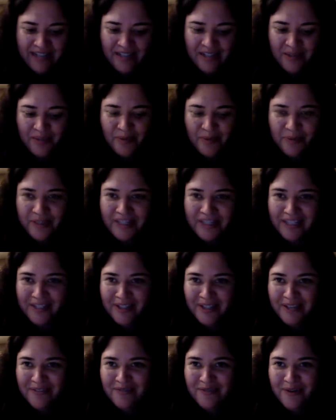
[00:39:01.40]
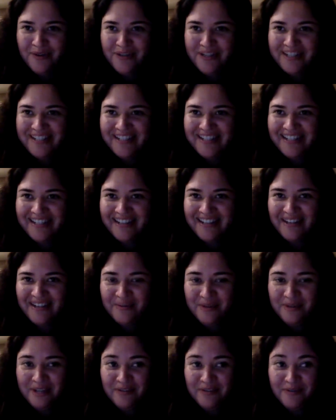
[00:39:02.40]
we're really looking forward to seeing it
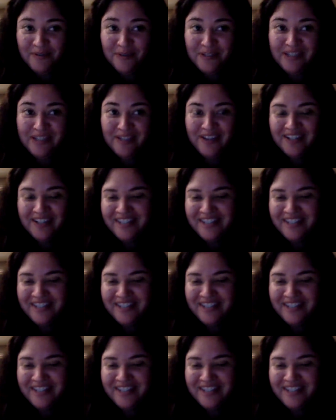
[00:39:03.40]
when it fully launches.